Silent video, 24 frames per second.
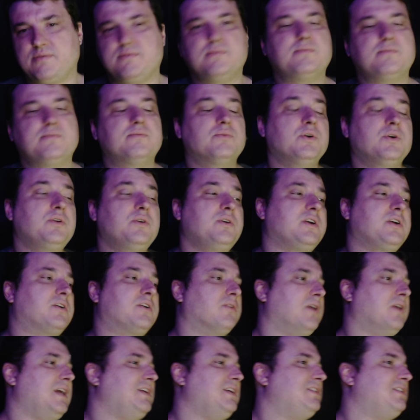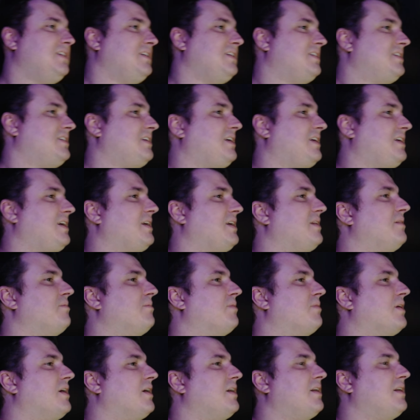really crazy scene,
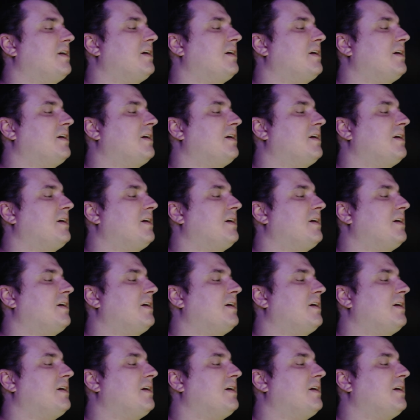but